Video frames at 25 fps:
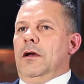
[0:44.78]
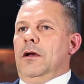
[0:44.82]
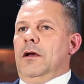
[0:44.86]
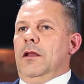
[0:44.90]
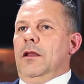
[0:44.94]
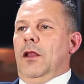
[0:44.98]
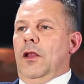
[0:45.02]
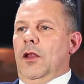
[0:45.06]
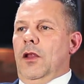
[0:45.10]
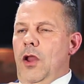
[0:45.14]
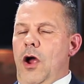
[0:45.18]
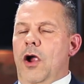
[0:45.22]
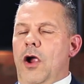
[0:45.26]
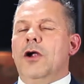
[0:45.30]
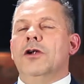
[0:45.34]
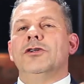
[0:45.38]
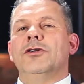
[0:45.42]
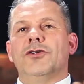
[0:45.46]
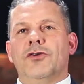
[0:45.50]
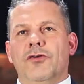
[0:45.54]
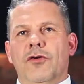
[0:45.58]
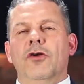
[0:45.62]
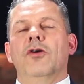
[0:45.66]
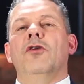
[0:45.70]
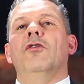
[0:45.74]
large
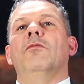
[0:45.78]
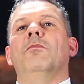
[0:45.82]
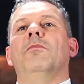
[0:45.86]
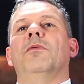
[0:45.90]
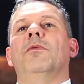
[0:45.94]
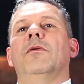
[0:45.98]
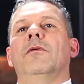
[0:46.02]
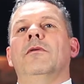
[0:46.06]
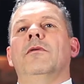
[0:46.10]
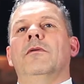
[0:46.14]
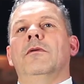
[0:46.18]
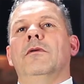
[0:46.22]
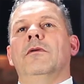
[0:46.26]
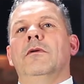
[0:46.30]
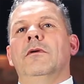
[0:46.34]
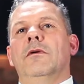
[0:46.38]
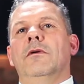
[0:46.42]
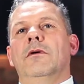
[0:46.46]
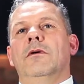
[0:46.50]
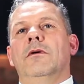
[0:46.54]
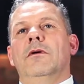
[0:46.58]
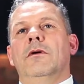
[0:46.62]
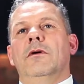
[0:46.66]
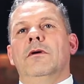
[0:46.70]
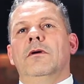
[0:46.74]
group
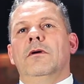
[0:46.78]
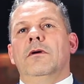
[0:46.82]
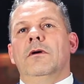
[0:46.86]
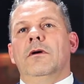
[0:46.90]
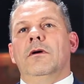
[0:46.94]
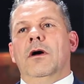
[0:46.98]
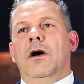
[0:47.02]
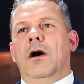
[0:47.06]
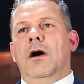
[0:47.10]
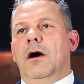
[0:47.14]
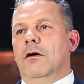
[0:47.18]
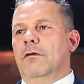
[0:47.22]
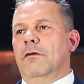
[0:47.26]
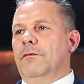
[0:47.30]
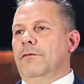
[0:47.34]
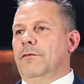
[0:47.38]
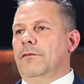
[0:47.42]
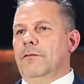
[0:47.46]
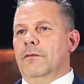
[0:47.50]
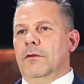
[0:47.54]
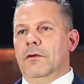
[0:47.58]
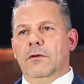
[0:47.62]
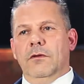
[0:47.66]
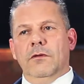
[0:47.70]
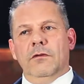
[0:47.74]
of
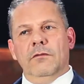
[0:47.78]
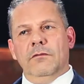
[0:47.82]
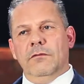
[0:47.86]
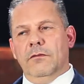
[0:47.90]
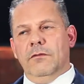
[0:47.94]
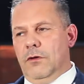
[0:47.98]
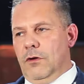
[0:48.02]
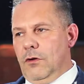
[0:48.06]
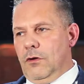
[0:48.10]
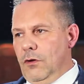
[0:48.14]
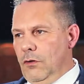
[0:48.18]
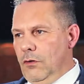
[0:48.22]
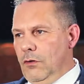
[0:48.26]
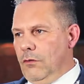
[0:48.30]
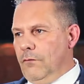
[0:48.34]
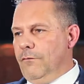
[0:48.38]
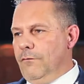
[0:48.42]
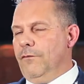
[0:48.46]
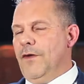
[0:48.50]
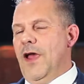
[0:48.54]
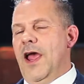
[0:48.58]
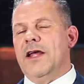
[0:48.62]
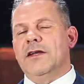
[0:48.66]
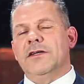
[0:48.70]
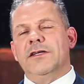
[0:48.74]

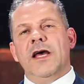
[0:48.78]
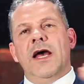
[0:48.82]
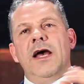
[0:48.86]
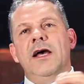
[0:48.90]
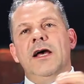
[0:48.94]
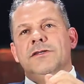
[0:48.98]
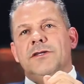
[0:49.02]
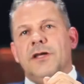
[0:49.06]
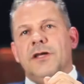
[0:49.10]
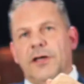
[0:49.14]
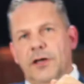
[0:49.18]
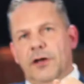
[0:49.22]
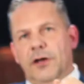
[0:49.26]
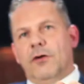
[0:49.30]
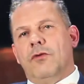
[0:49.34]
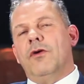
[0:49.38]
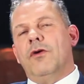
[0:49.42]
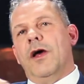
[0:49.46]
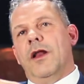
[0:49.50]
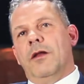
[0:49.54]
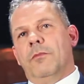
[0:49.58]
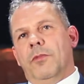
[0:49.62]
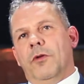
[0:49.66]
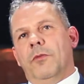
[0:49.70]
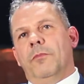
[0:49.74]
fantastic,
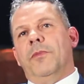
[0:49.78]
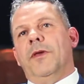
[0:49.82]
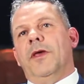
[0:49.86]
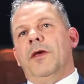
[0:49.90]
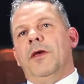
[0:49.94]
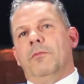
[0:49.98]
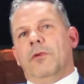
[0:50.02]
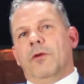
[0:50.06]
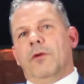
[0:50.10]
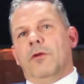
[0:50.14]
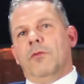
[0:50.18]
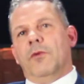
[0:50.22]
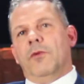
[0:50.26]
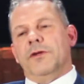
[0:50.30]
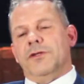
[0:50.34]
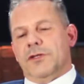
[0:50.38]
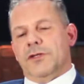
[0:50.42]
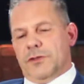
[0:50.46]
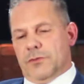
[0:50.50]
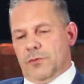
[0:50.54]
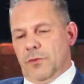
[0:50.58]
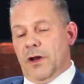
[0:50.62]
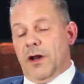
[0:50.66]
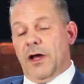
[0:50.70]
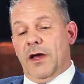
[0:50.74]
incredible people, which
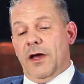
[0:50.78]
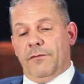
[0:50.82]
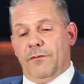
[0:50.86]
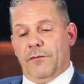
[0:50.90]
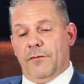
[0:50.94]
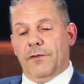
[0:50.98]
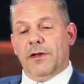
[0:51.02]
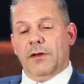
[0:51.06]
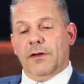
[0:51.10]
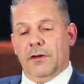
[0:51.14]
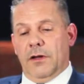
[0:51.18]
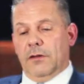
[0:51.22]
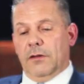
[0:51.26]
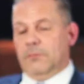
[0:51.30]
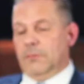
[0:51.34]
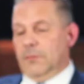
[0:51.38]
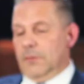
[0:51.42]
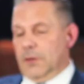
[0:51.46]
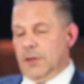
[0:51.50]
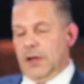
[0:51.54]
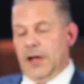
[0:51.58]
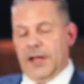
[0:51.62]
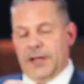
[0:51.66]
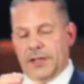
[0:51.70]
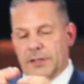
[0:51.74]
is what
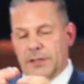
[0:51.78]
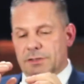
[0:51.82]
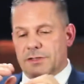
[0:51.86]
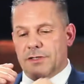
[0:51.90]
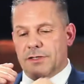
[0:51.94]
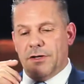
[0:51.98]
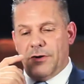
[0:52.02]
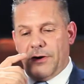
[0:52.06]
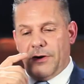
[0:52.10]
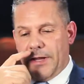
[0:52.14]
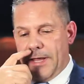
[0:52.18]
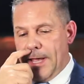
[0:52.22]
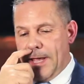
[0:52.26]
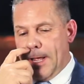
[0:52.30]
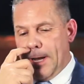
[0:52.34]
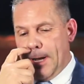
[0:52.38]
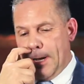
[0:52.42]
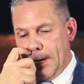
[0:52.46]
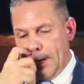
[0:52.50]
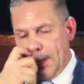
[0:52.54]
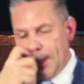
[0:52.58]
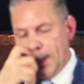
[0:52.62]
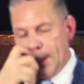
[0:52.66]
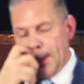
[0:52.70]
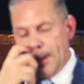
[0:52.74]
I consider
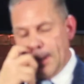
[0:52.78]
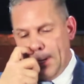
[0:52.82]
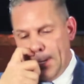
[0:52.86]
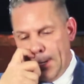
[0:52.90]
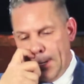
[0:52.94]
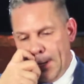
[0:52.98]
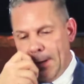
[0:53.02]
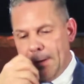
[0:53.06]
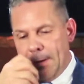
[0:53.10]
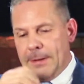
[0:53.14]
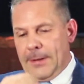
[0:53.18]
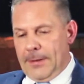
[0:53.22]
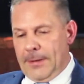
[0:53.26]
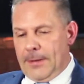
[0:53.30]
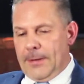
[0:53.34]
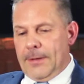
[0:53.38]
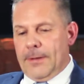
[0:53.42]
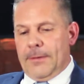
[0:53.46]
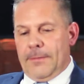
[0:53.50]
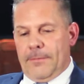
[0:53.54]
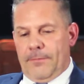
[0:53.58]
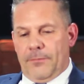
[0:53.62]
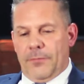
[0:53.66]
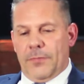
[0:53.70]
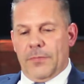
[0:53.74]
Canada
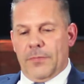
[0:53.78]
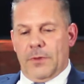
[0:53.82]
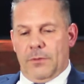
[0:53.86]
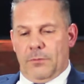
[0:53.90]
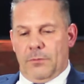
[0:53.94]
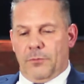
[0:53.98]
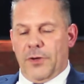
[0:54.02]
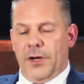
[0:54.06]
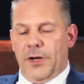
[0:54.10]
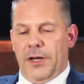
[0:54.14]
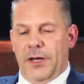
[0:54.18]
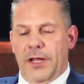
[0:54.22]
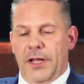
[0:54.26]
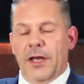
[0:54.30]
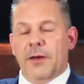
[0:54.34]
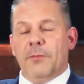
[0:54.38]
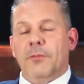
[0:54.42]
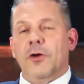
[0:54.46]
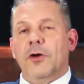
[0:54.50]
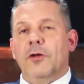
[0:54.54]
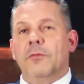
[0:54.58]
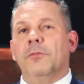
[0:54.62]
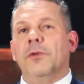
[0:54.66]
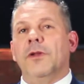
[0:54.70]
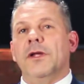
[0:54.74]
a pretty damn
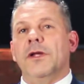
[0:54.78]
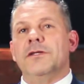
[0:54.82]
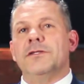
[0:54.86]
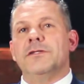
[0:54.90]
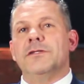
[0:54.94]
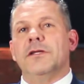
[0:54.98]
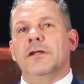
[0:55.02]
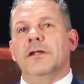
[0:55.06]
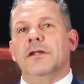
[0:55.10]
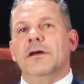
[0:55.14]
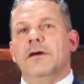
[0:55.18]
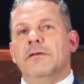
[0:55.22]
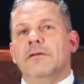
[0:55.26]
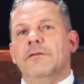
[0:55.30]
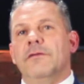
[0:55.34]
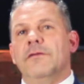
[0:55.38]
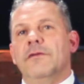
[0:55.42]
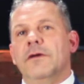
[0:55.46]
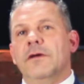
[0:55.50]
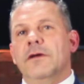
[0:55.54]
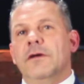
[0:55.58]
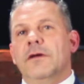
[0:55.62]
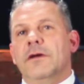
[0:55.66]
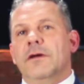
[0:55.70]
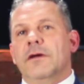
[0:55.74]
good place to live.
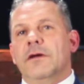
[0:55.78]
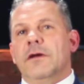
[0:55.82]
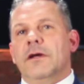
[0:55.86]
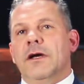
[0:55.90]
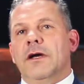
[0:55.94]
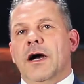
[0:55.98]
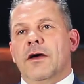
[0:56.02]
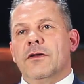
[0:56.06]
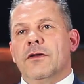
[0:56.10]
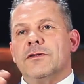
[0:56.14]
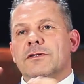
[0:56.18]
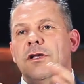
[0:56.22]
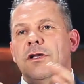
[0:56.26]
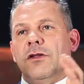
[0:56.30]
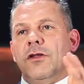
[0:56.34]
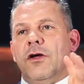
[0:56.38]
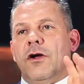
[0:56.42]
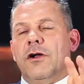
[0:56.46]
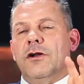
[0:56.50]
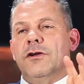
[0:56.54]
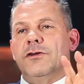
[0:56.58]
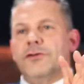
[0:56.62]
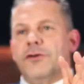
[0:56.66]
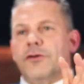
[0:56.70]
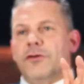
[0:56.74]
How does a
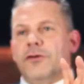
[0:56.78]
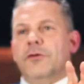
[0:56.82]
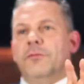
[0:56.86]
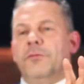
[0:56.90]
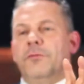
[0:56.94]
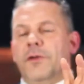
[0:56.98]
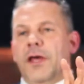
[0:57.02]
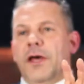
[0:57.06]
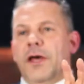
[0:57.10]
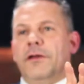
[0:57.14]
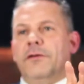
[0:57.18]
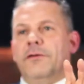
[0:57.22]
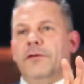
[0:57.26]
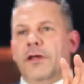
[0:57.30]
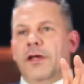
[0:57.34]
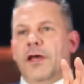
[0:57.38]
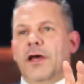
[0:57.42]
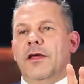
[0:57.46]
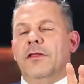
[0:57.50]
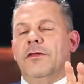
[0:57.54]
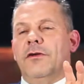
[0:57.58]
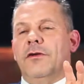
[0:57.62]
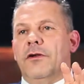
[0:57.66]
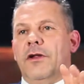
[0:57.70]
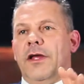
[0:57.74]
large group get
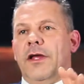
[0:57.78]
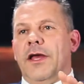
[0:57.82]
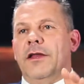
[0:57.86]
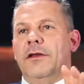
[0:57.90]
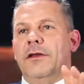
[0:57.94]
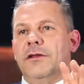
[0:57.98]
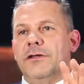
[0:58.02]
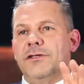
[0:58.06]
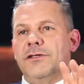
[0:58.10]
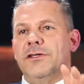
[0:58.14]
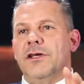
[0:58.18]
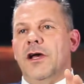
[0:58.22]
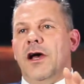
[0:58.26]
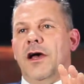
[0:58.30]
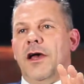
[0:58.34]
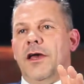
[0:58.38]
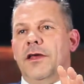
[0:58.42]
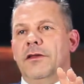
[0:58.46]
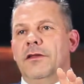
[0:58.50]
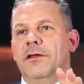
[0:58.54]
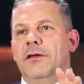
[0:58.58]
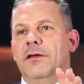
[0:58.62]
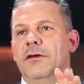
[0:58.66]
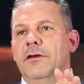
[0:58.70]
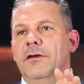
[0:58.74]
together and decide